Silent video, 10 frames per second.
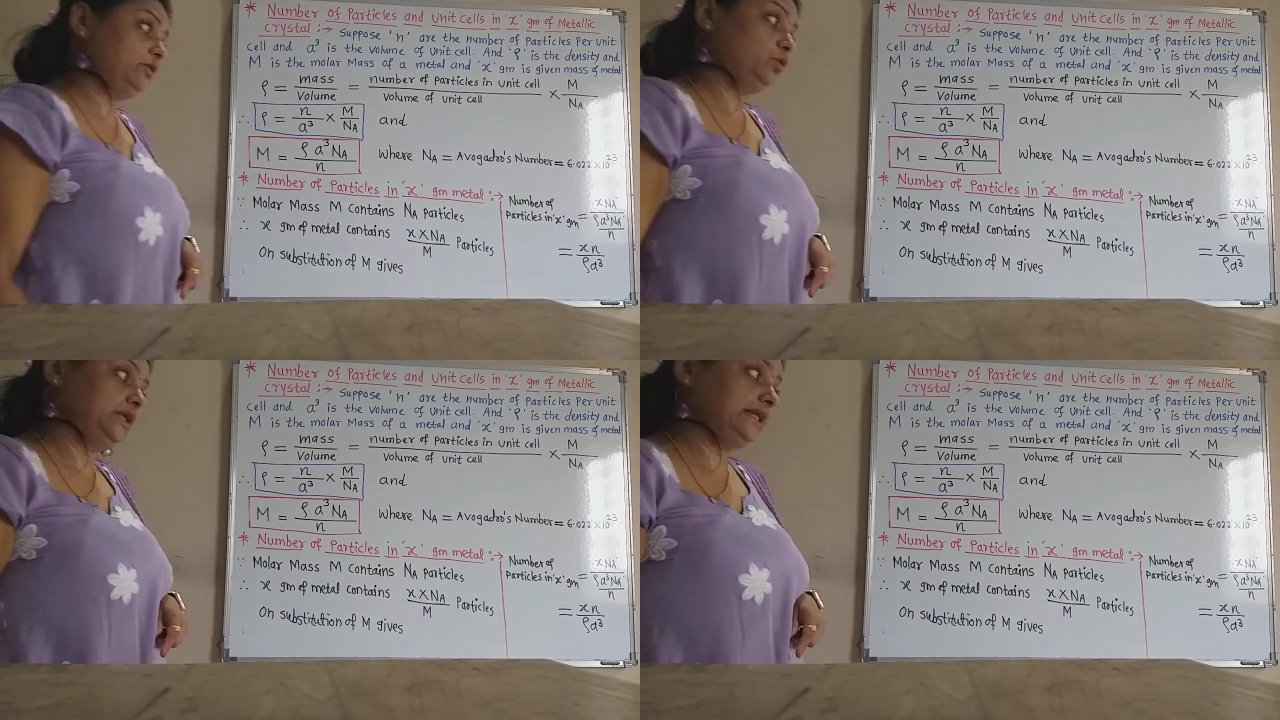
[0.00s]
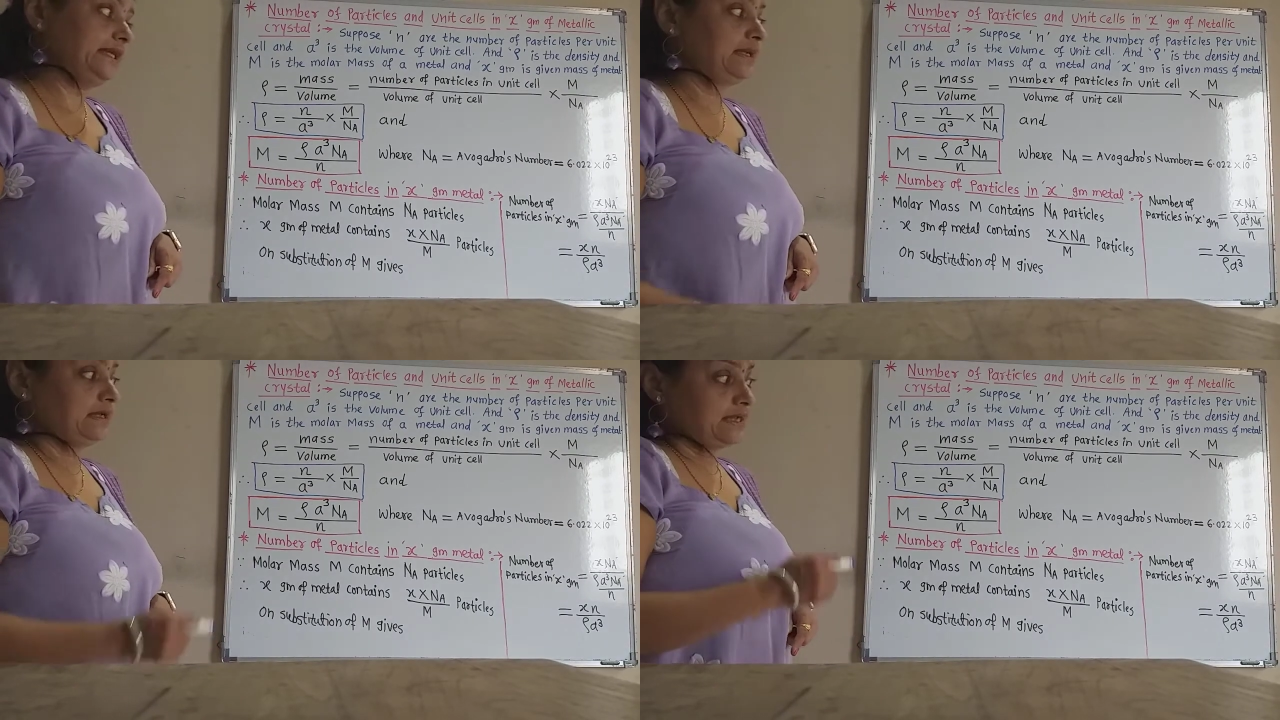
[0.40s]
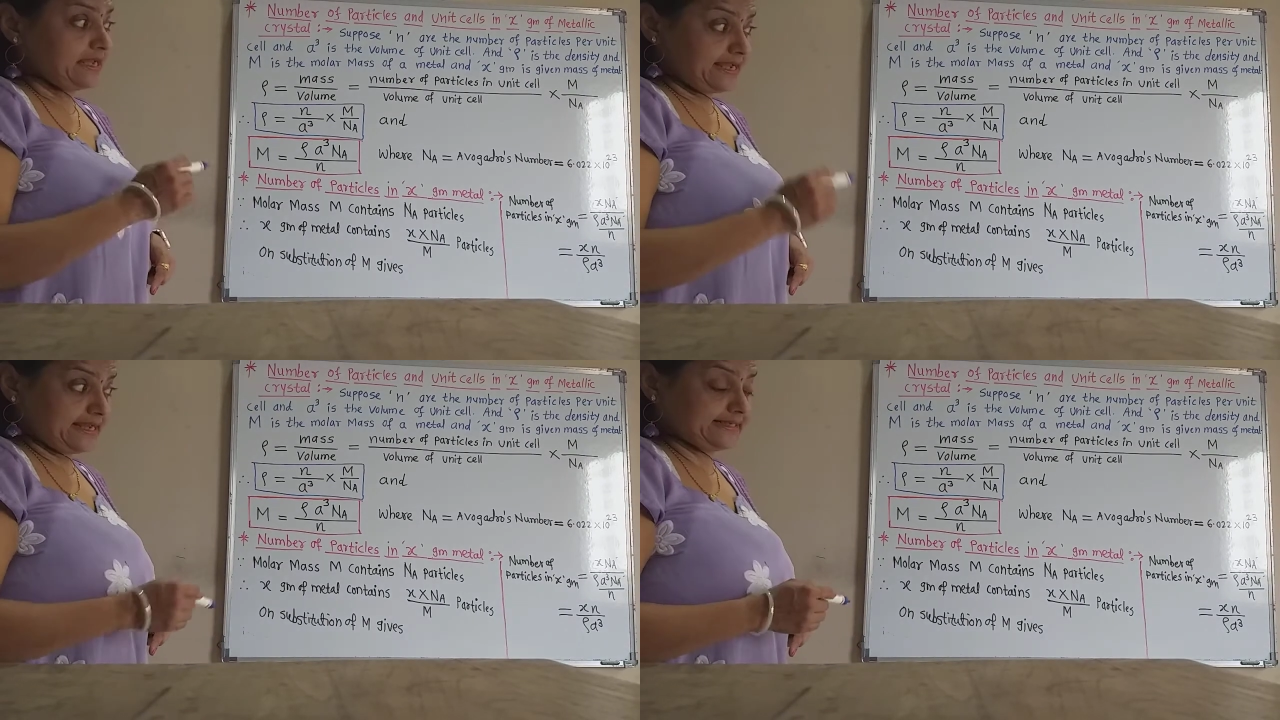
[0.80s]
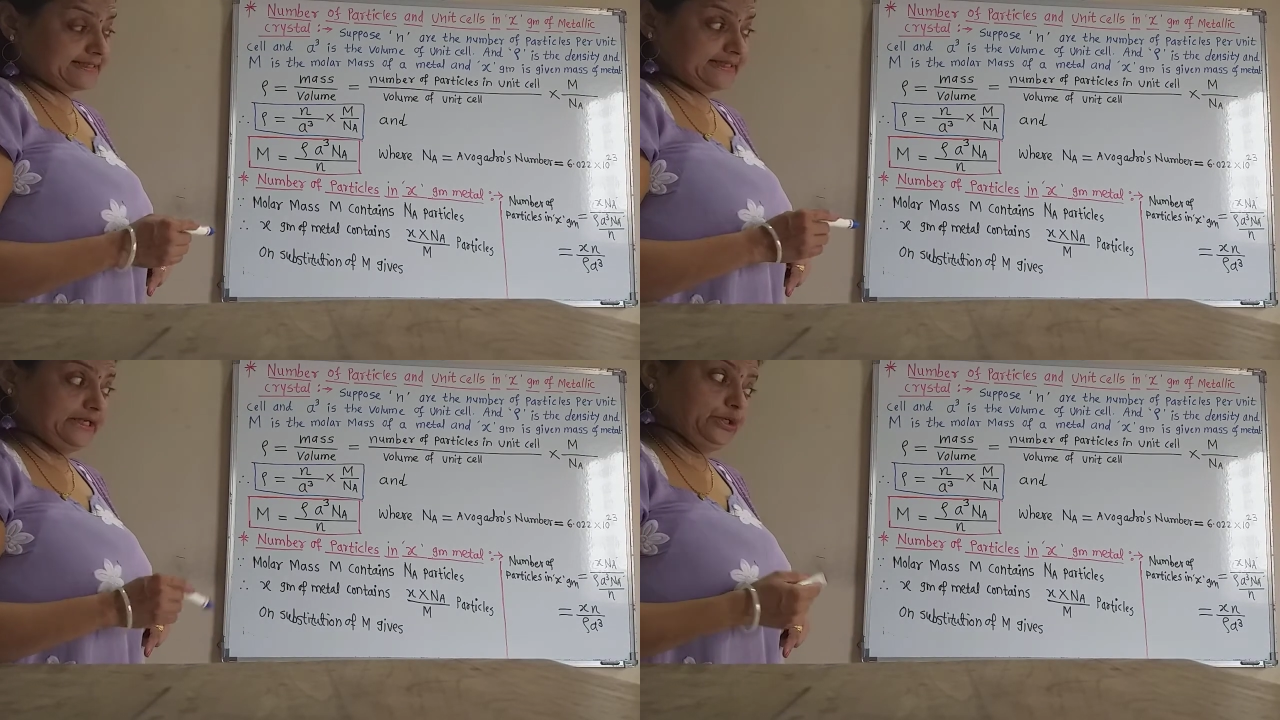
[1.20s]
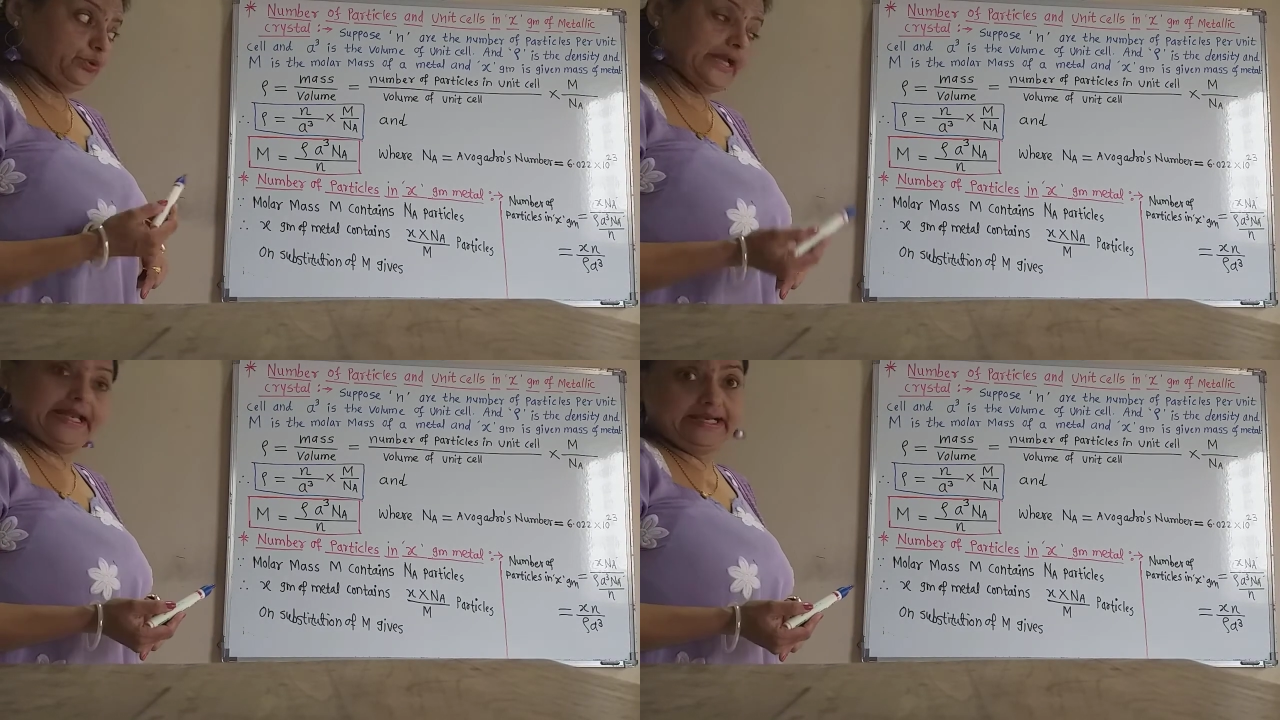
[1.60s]
only? X
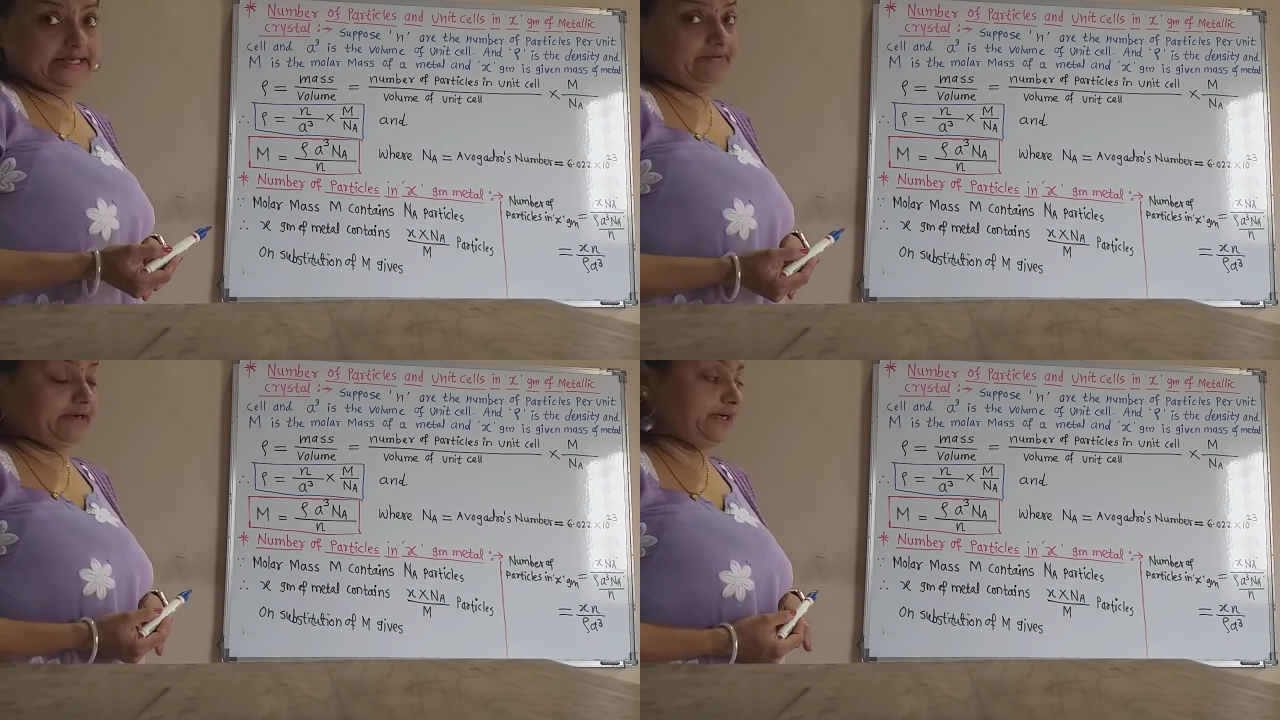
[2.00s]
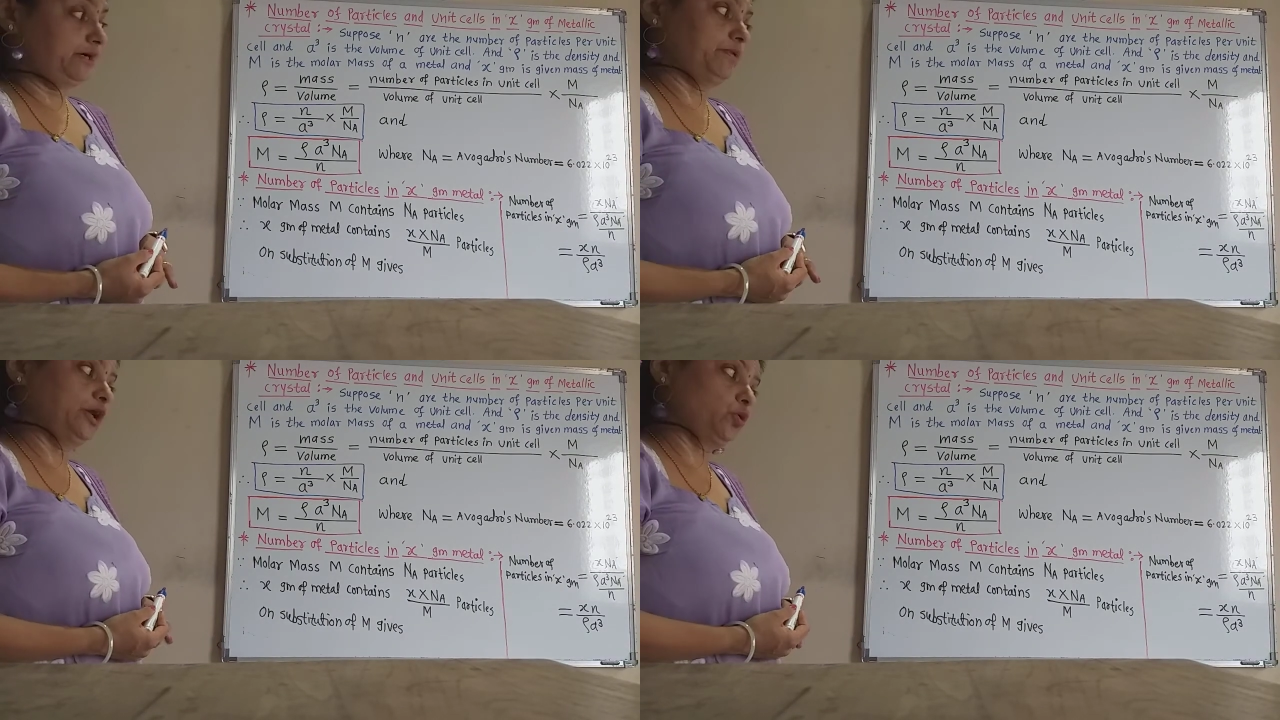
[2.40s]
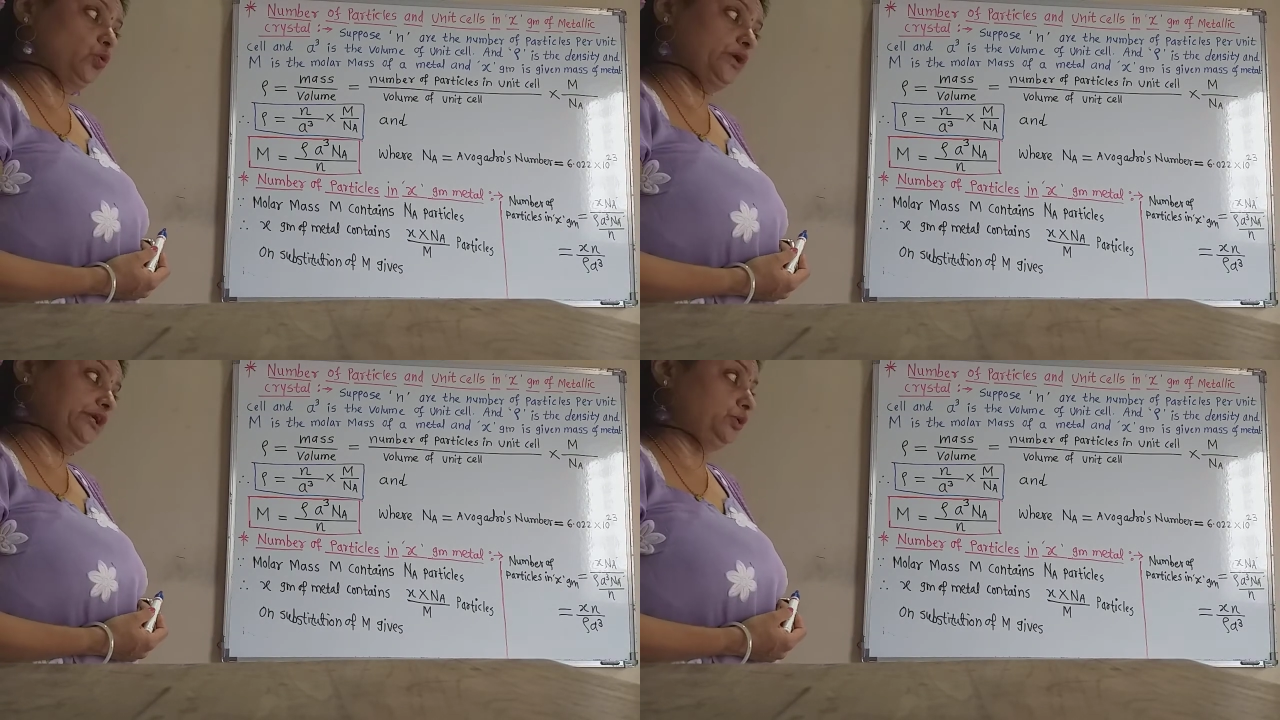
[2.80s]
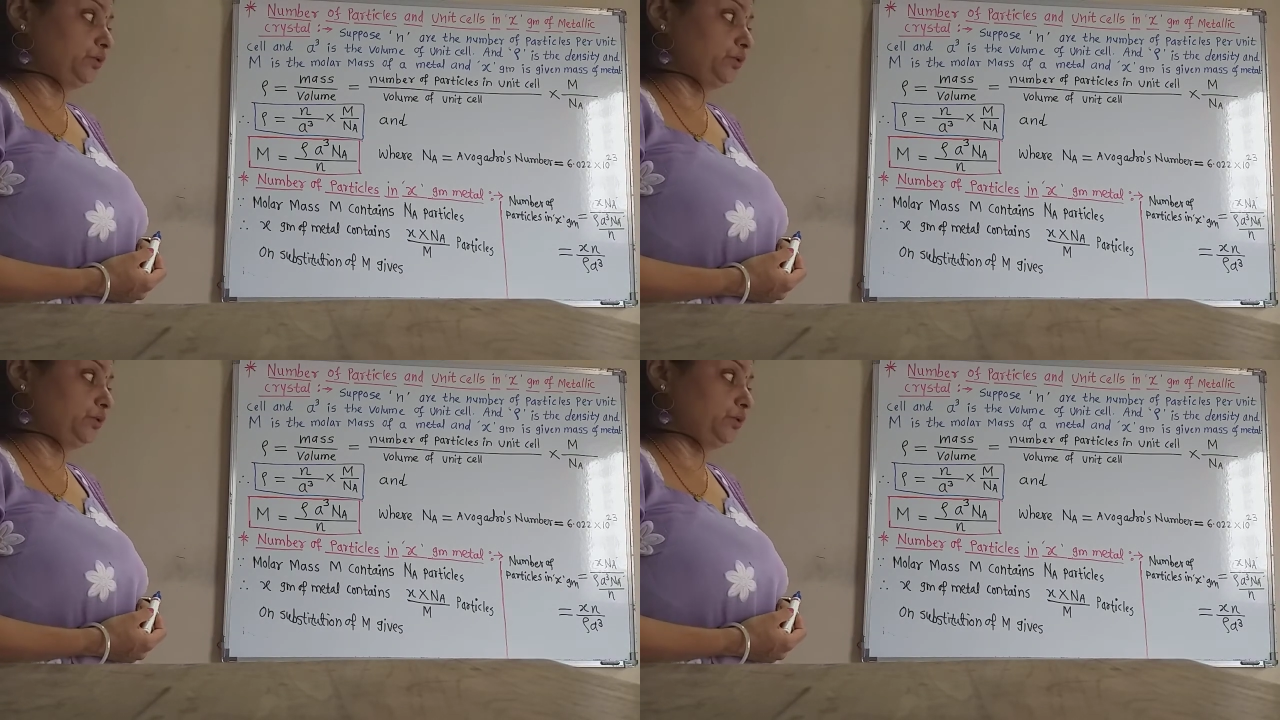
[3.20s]
into n divided by rho into